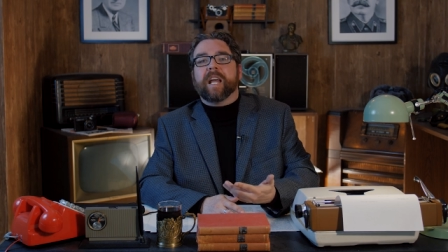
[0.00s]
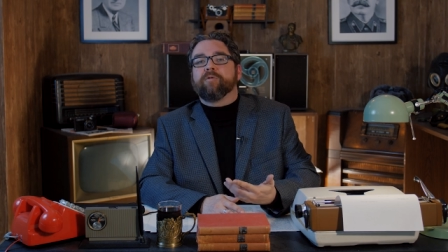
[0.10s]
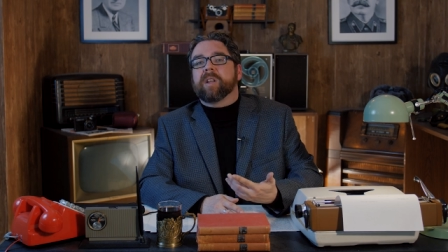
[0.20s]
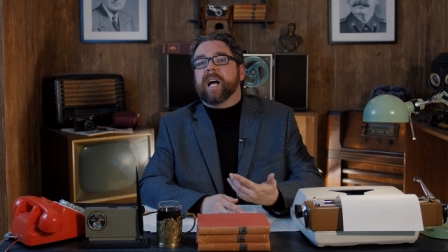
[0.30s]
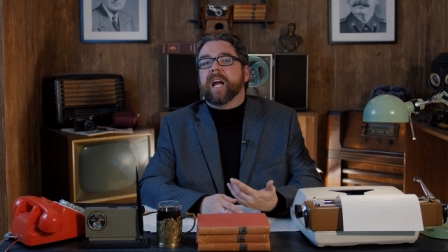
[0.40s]

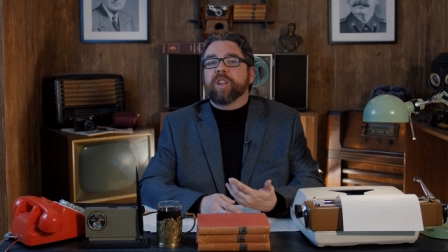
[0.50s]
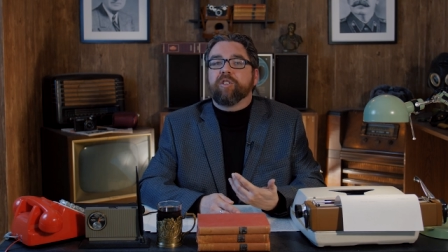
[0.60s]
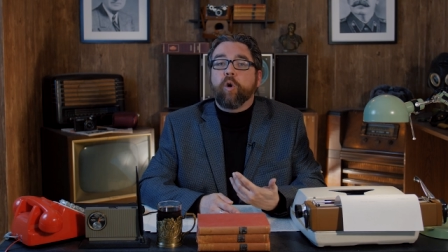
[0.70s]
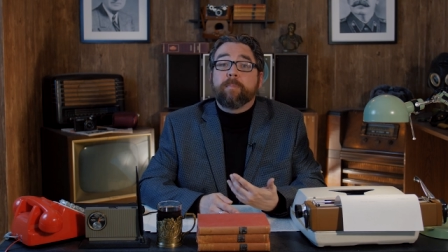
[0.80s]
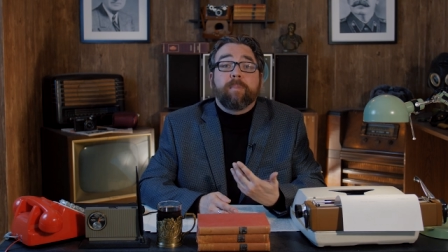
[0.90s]
again rely on
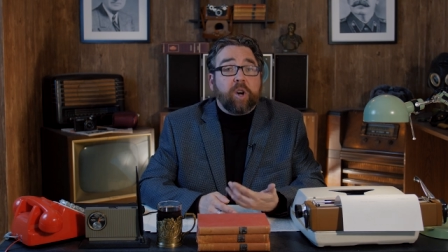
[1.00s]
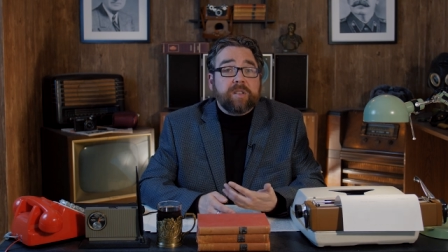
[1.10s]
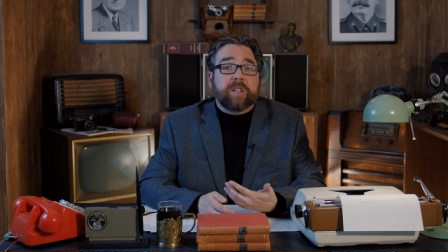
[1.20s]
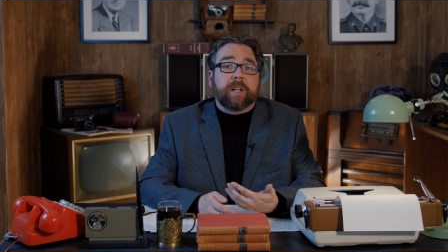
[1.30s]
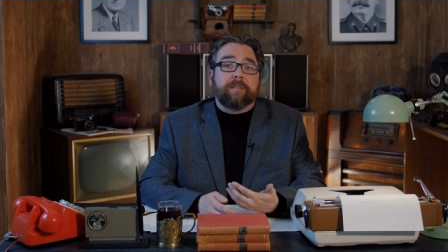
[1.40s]
their own
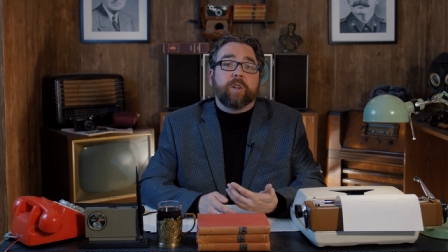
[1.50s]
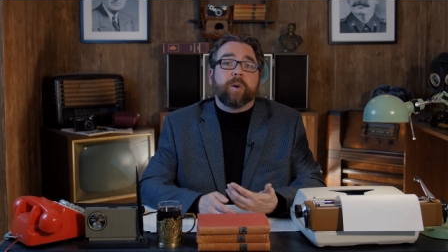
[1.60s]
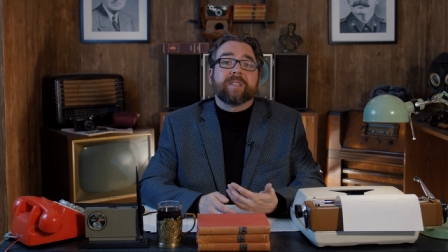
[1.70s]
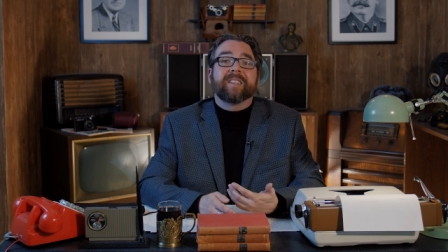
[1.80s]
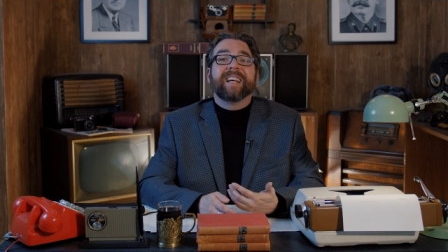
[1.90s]
personal
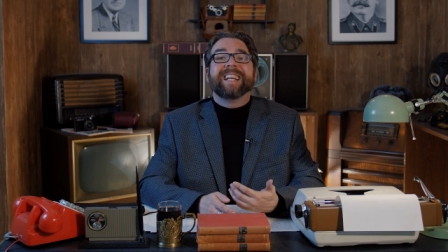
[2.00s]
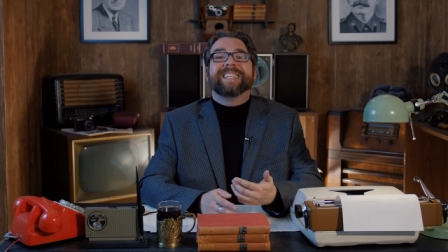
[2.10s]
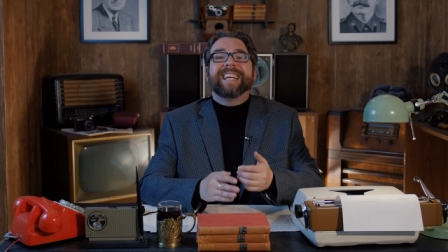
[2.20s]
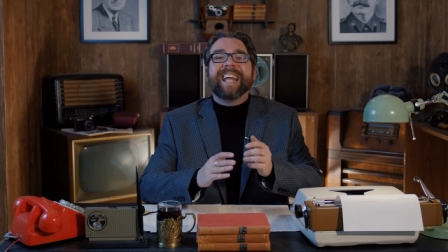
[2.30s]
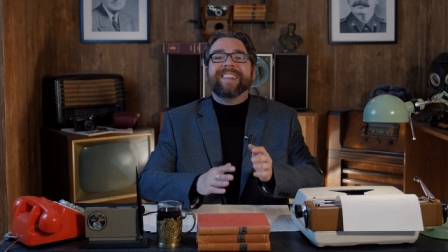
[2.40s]
influence
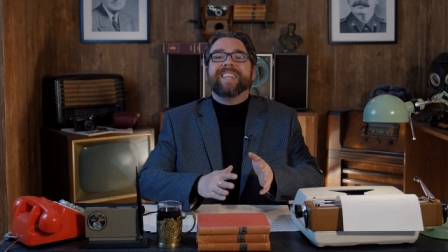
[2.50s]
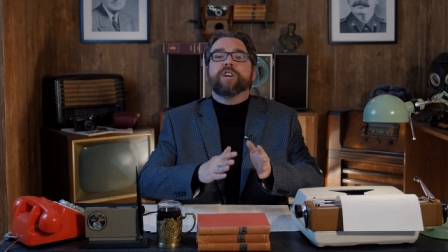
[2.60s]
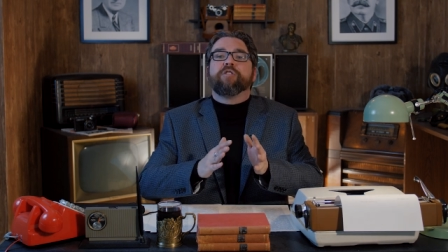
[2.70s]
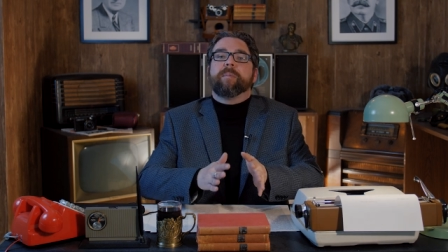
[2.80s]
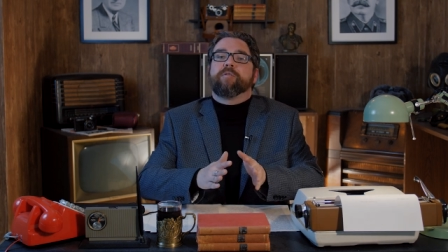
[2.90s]
to get
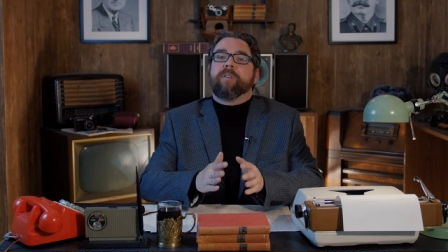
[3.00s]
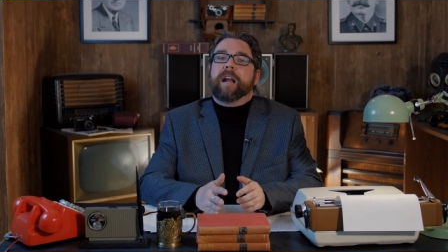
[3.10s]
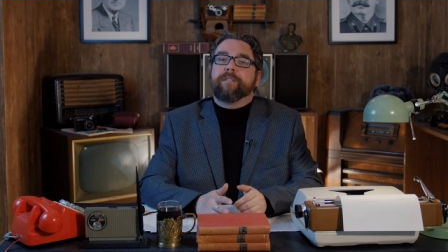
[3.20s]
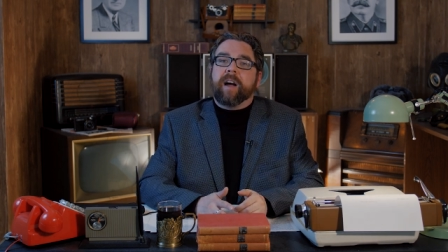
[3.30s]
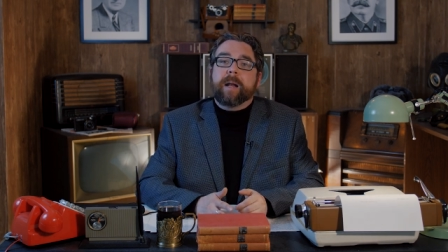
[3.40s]
the agreement
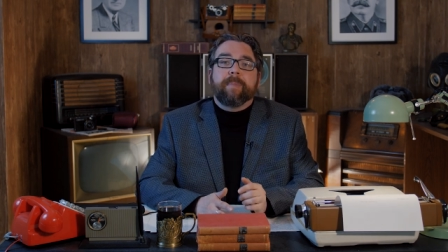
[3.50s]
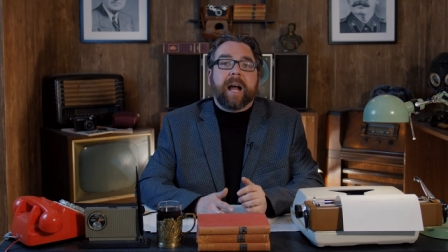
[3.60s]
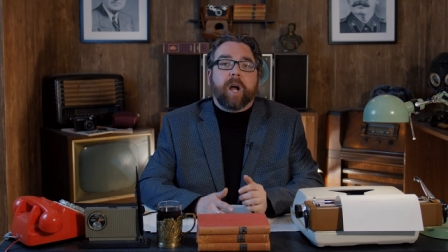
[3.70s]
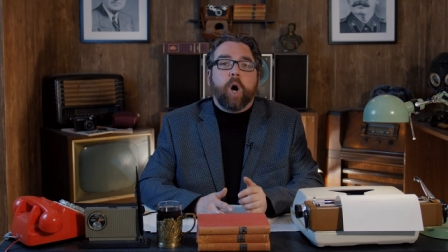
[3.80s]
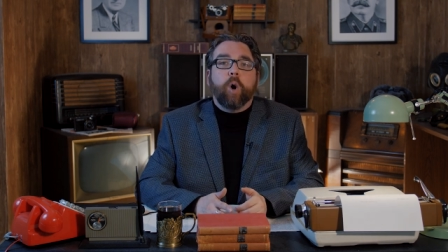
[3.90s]
ratified
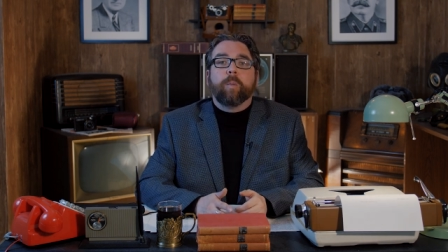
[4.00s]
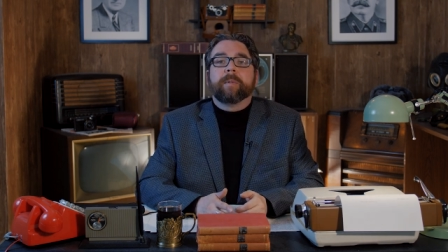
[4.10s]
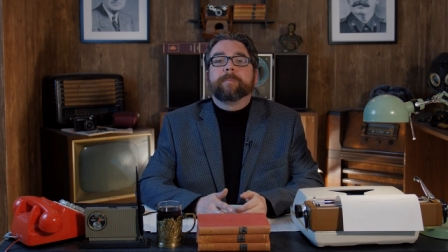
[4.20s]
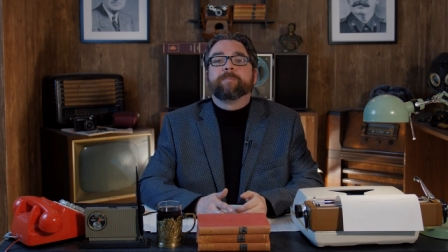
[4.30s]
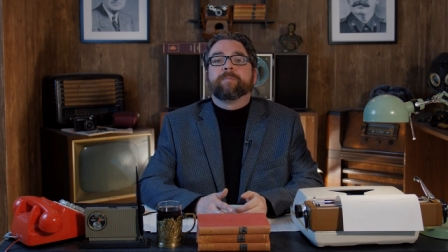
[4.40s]
back home.